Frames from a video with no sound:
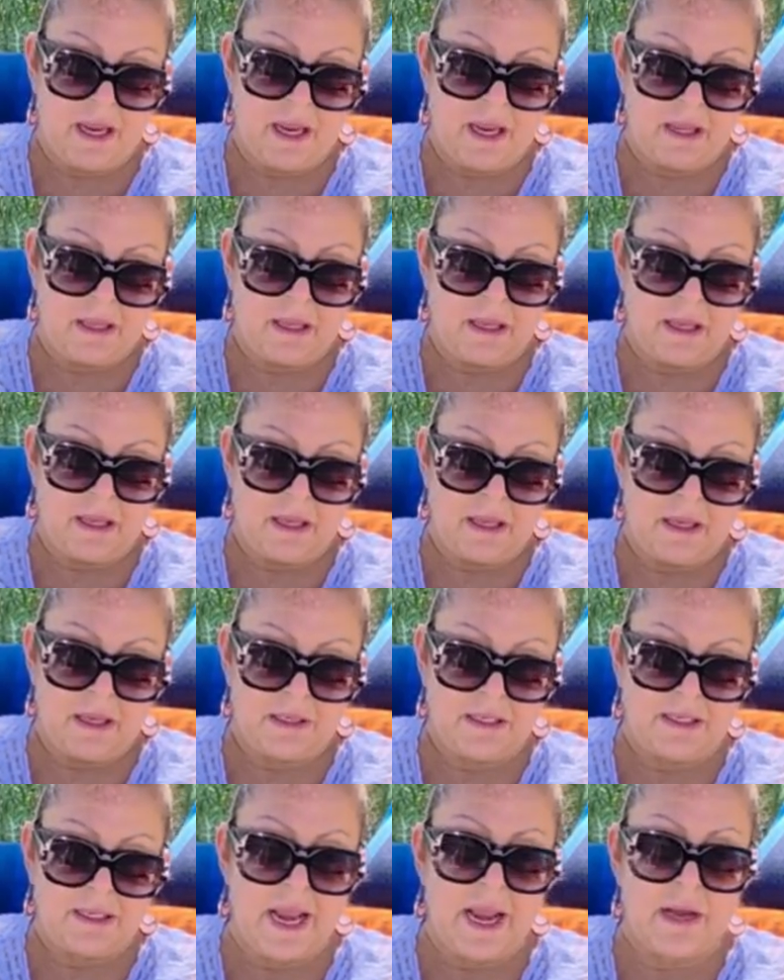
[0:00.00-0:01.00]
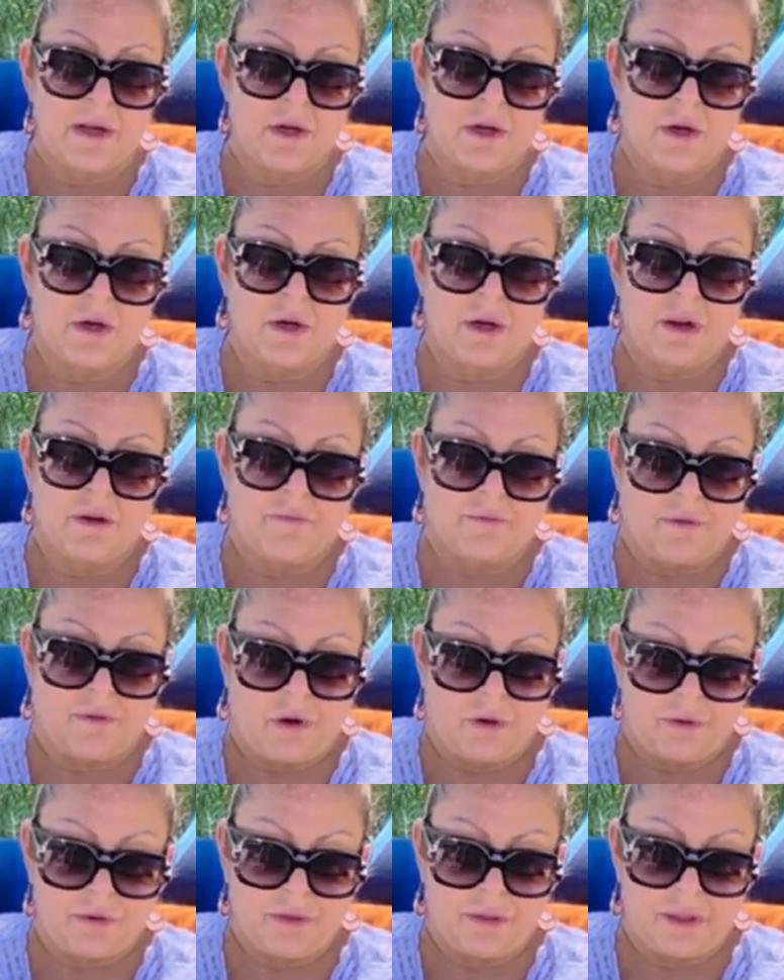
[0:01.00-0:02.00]
in the standard
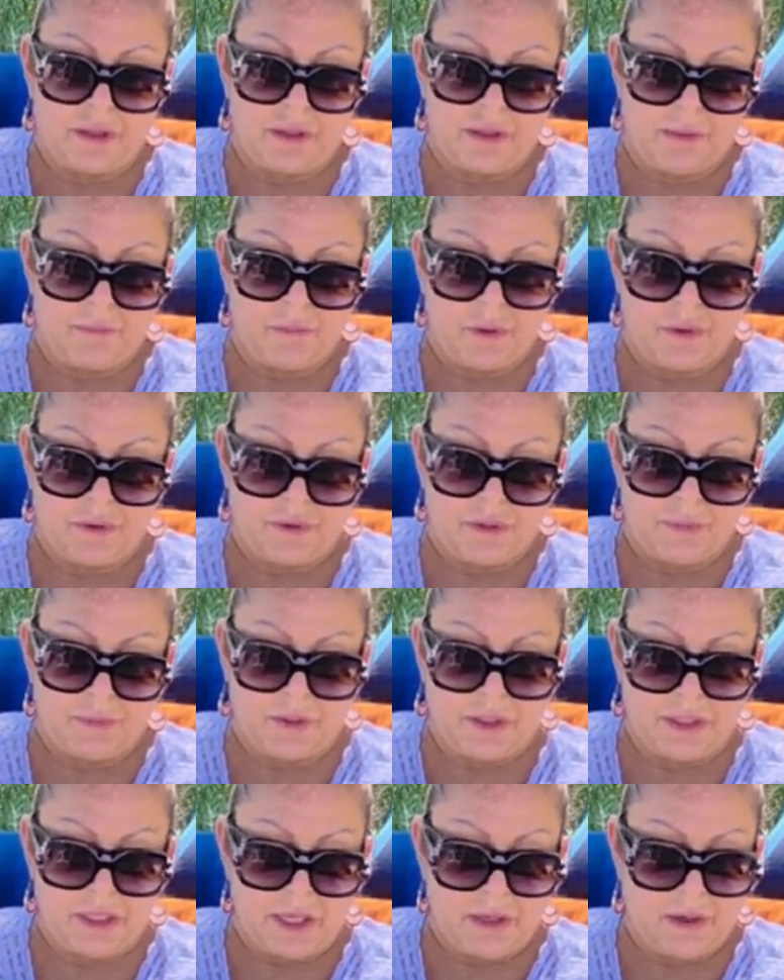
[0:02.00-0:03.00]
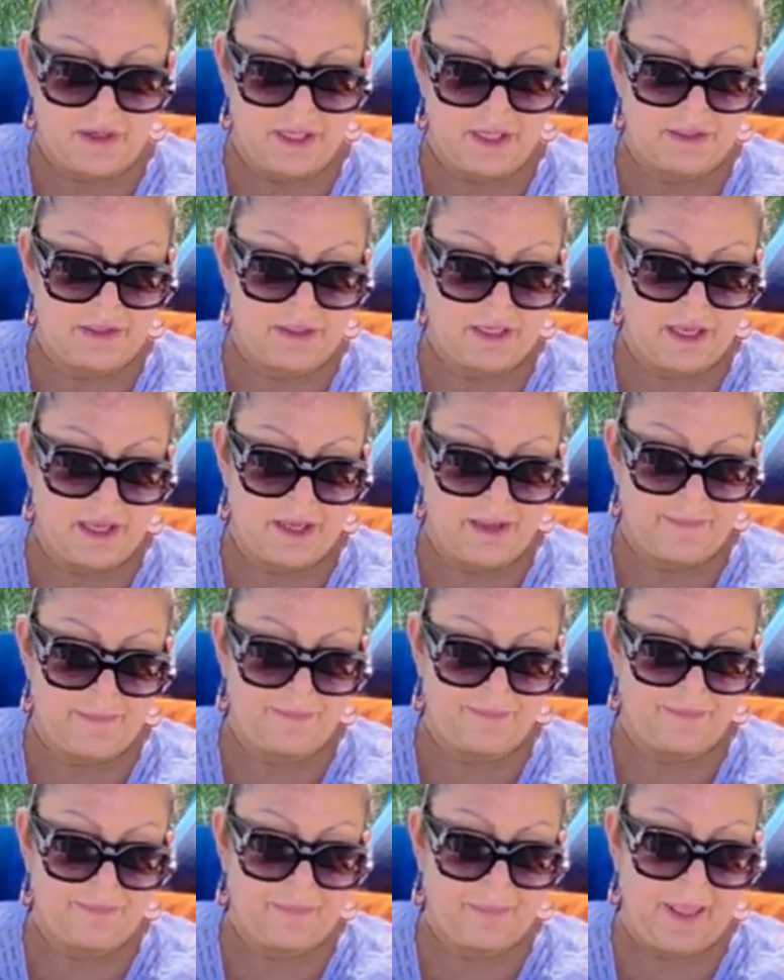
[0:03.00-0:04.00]
vault that most cemeteries
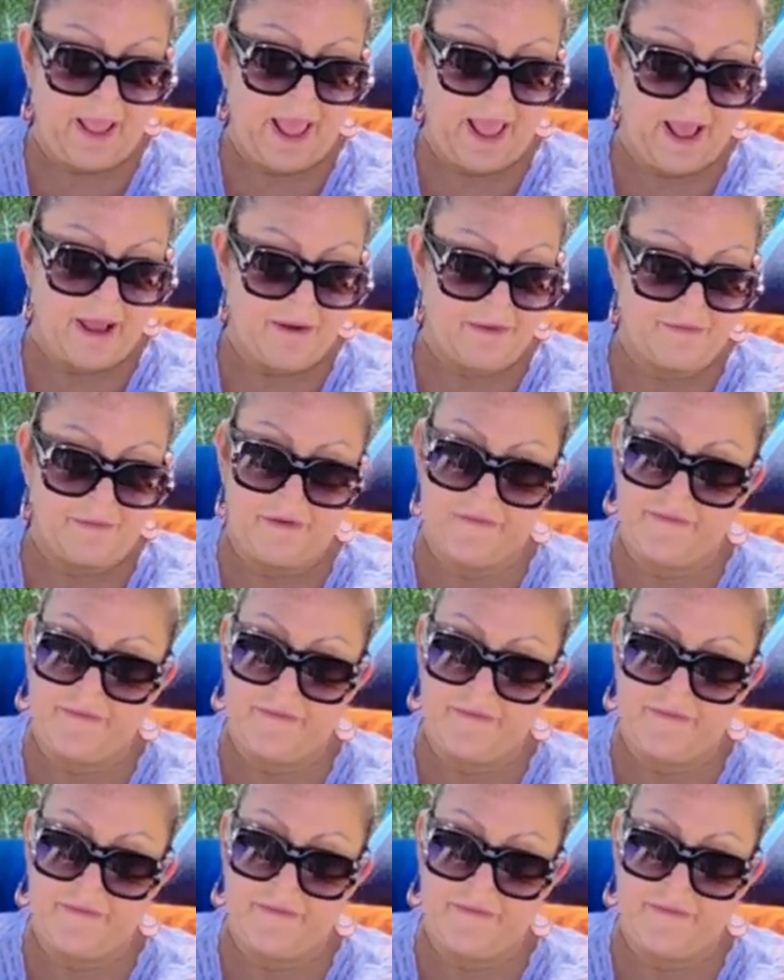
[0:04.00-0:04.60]
have